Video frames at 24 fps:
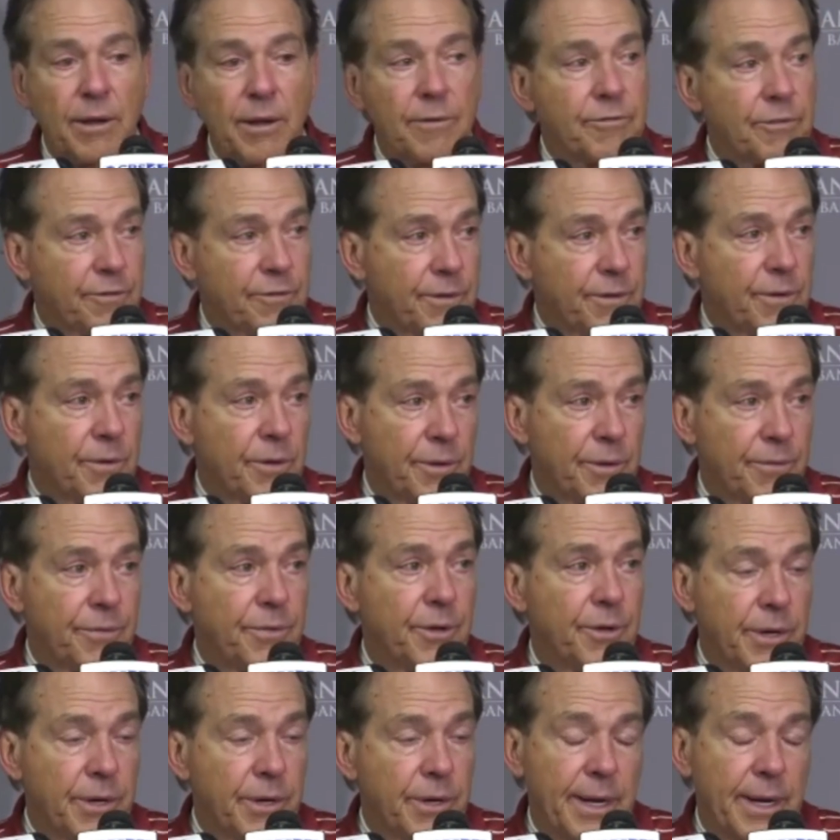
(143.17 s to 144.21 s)
got off the field
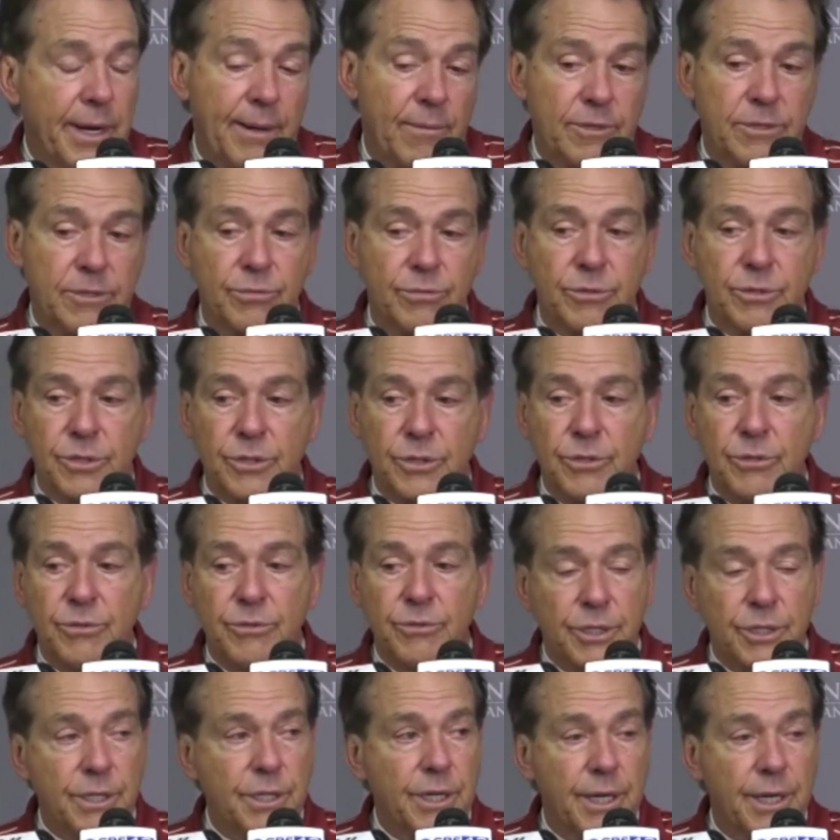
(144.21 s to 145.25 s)
on third down, which was
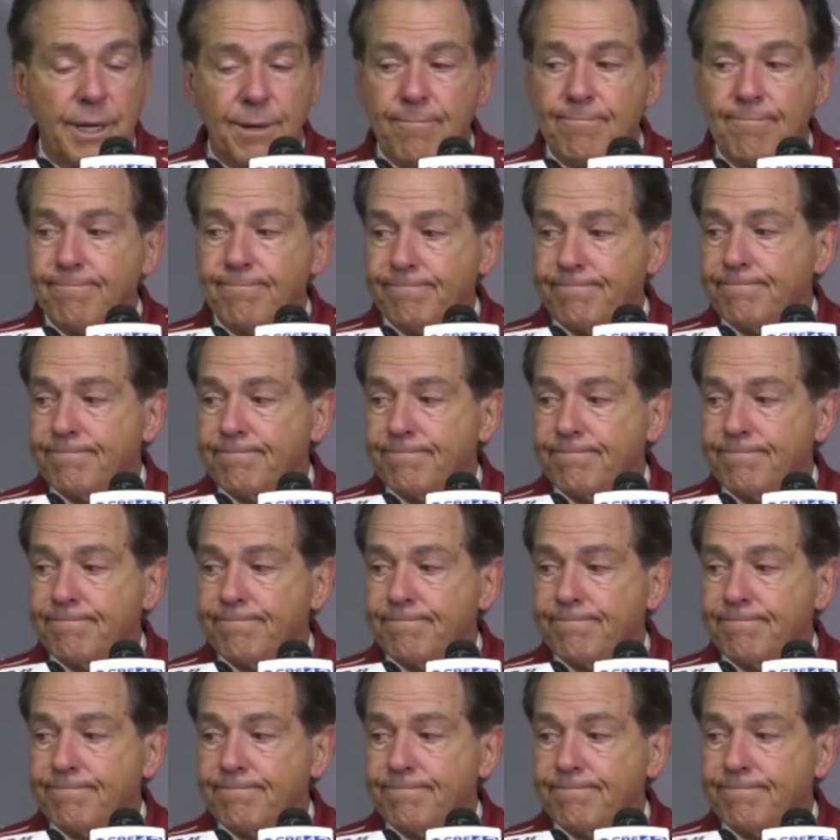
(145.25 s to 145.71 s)
huge in the game.